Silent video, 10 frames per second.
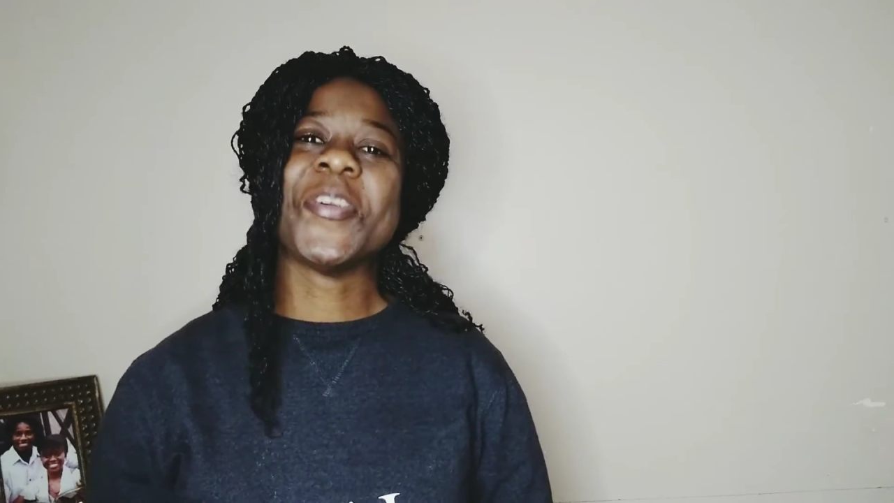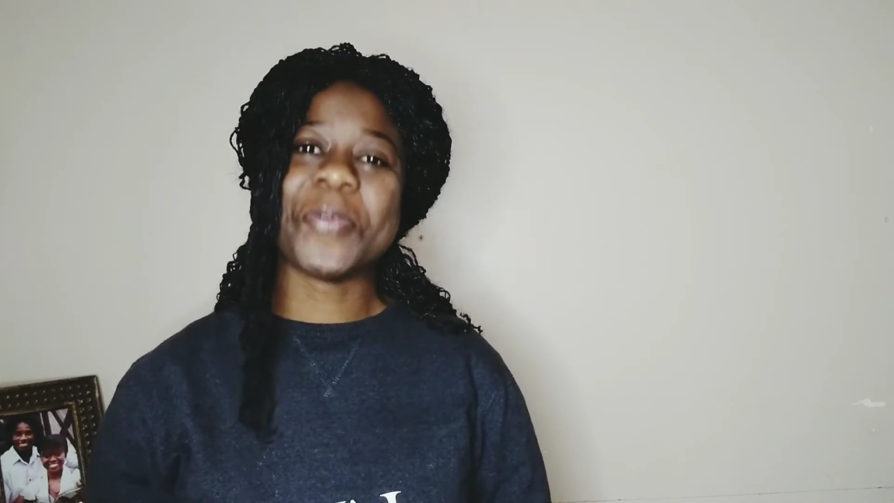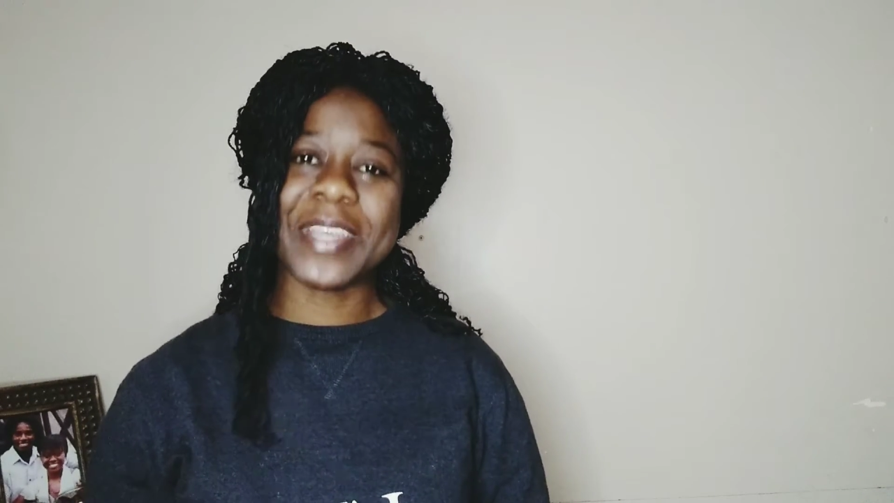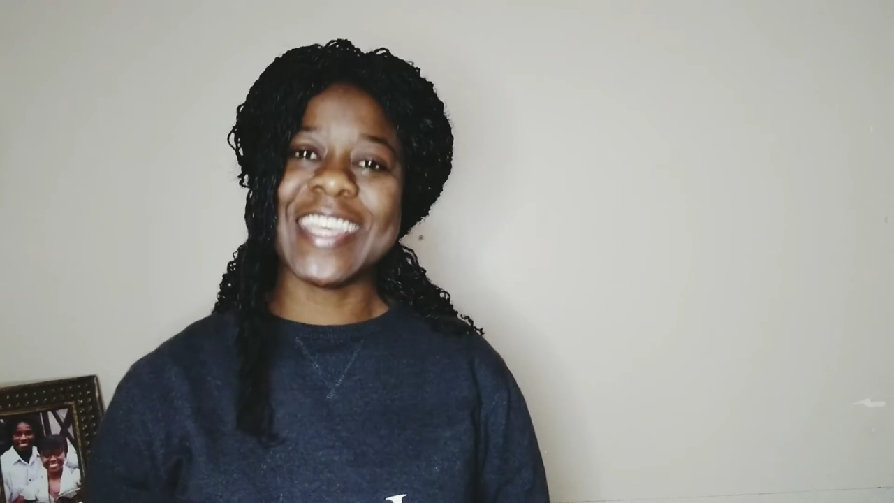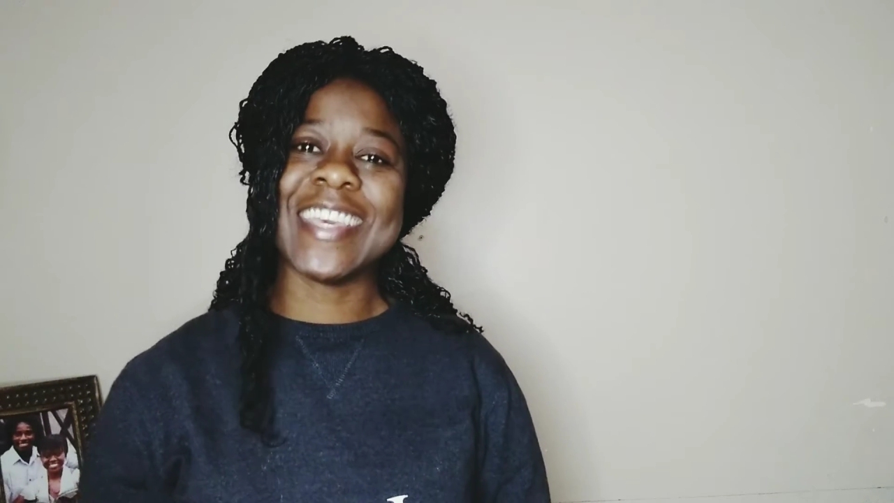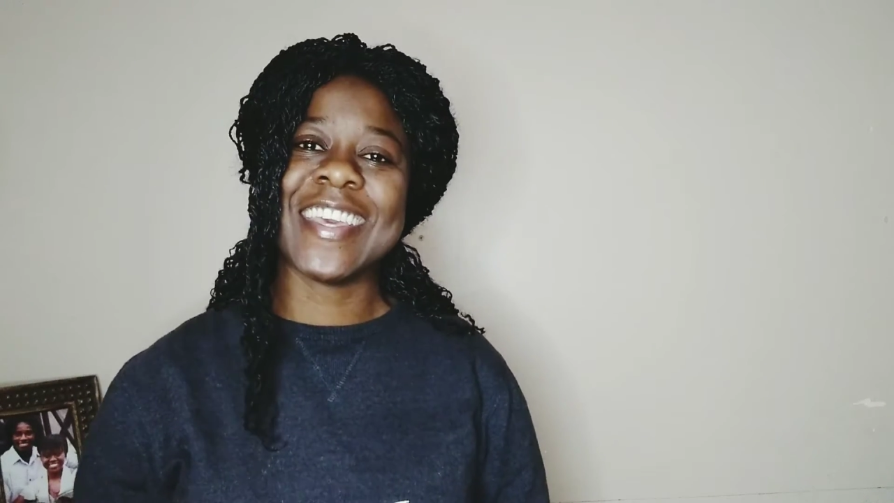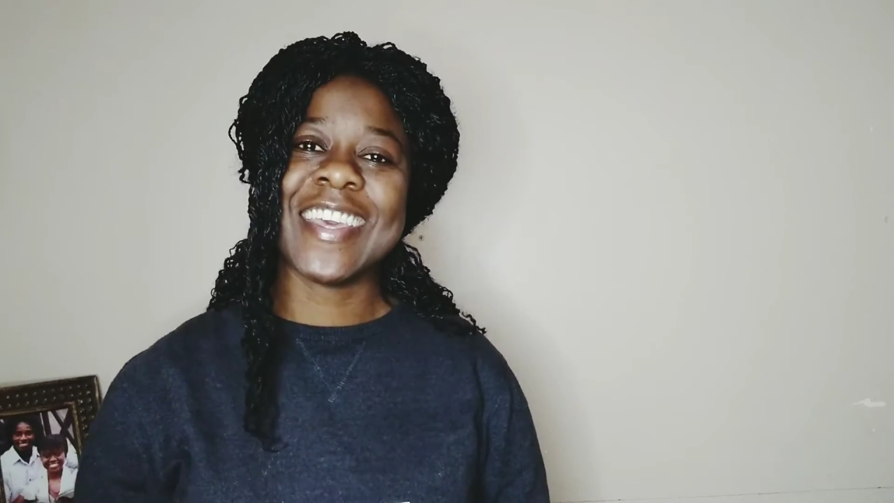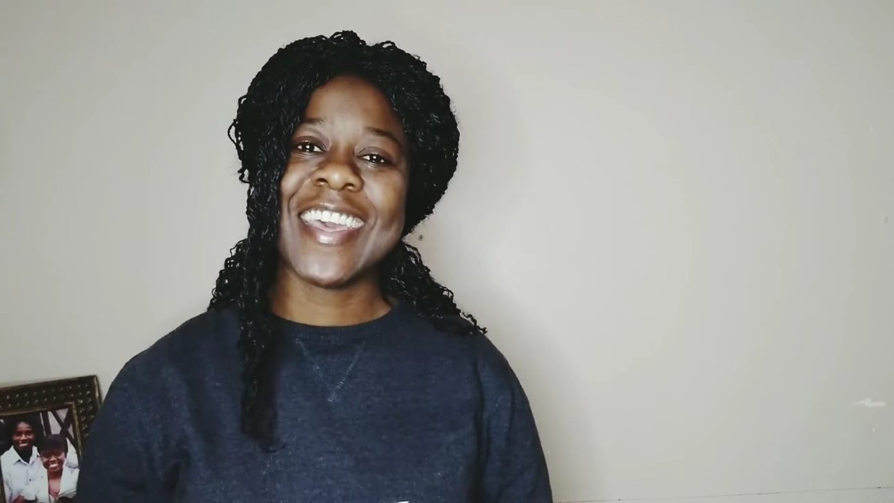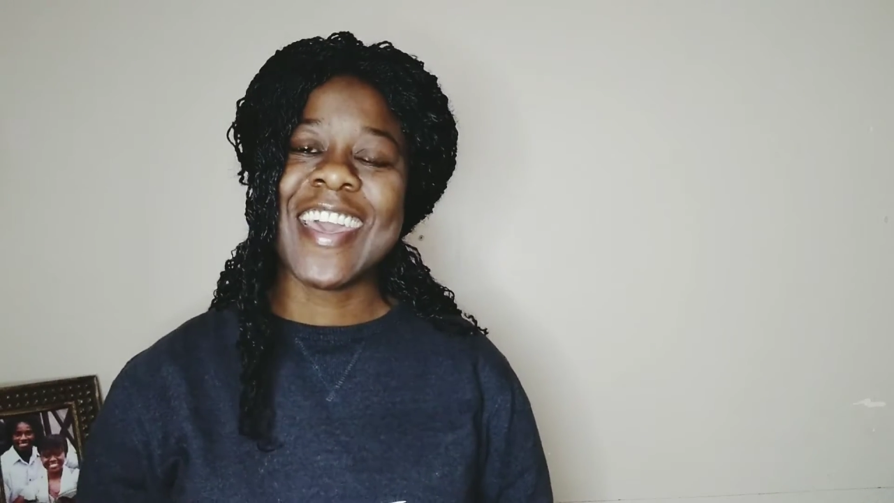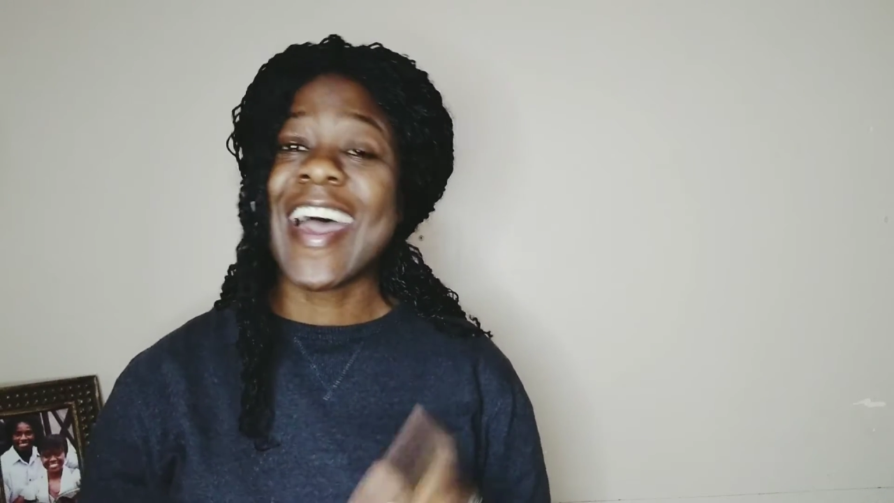
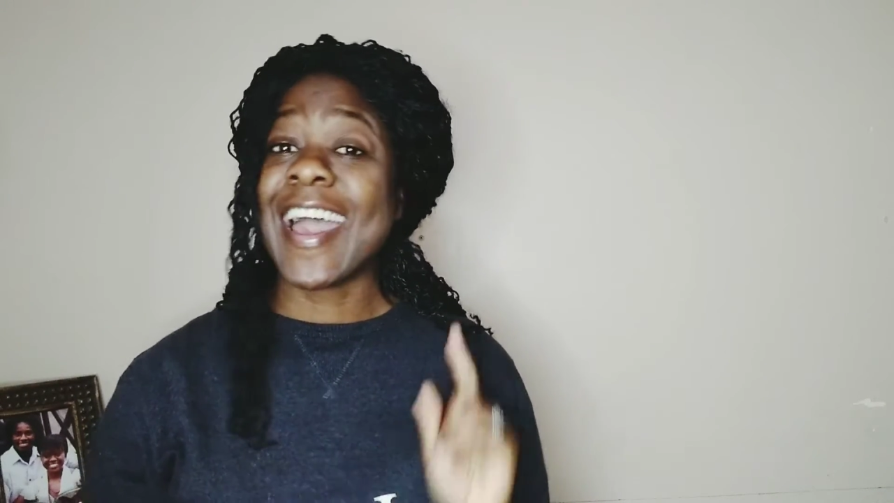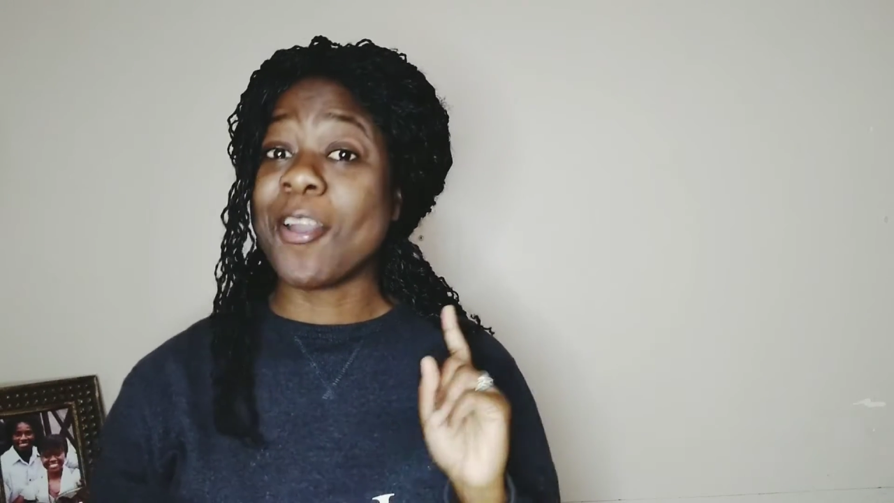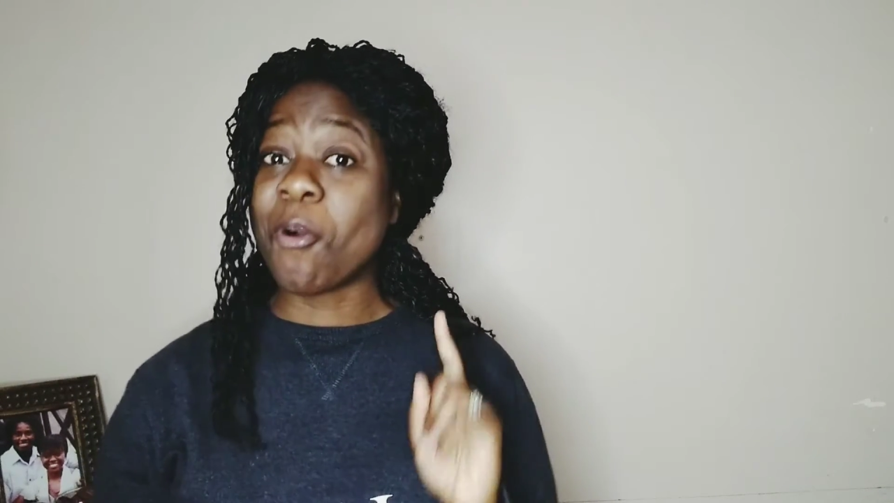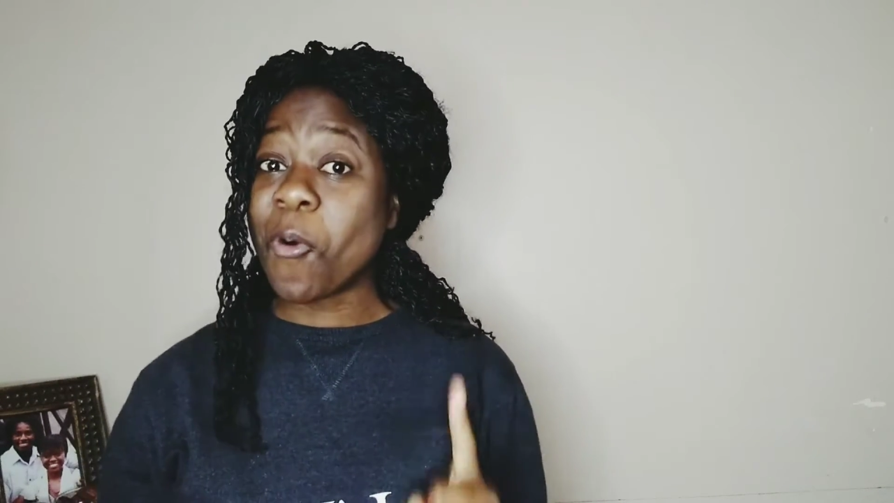I